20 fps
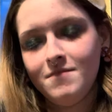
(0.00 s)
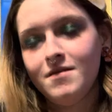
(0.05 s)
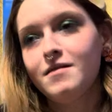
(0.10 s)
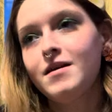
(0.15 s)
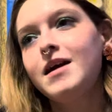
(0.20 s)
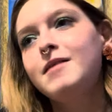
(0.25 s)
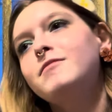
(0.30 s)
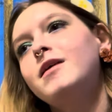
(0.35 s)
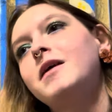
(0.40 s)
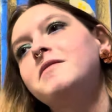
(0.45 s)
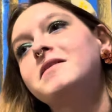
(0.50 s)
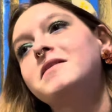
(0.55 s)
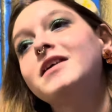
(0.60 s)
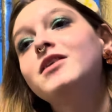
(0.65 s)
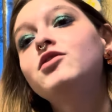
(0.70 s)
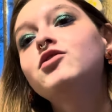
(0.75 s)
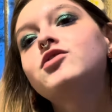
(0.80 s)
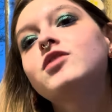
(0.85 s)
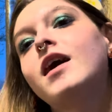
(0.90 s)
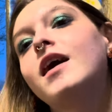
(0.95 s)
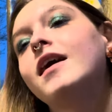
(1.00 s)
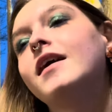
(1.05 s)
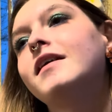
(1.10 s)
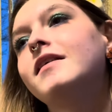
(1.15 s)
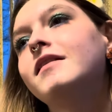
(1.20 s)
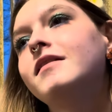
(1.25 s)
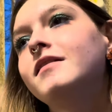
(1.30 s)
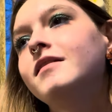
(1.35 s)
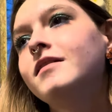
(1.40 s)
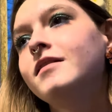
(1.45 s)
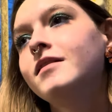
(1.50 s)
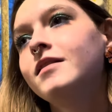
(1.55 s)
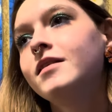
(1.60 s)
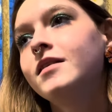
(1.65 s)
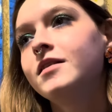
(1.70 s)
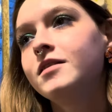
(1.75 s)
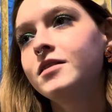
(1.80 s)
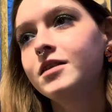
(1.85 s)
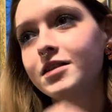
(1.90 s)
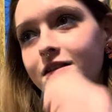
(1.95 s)
Hey mom, can you try?
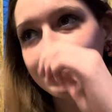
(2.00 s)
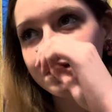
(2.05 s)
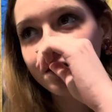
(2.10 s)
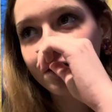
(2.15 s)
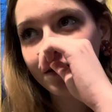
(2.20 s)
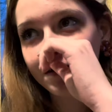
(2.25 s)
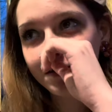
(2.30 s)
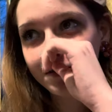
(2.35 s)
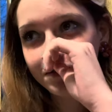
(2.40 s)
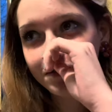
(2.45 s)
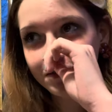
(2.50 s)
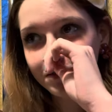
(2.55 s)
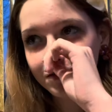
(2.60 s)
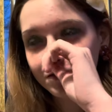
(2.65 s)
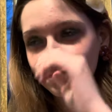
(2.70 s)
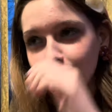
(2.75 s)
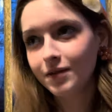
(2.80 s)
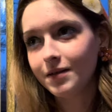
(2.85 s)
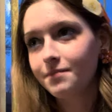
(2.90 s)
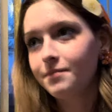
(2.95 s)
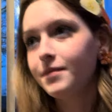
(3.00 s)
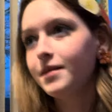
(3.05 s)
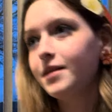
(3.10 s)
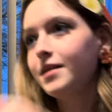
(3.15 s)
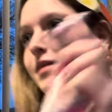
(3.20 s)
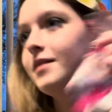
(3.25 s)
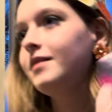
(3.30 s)
Just because all you do is rip it.